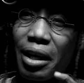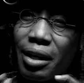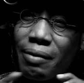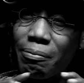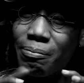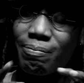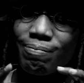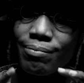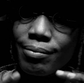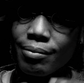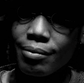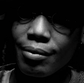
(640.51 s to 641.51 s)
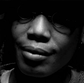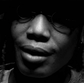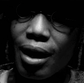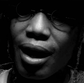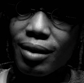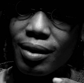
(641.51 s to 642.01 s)
can,
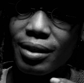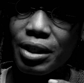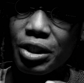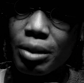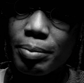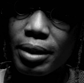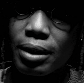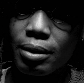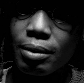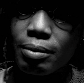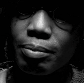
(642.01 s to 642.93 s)
I think there should be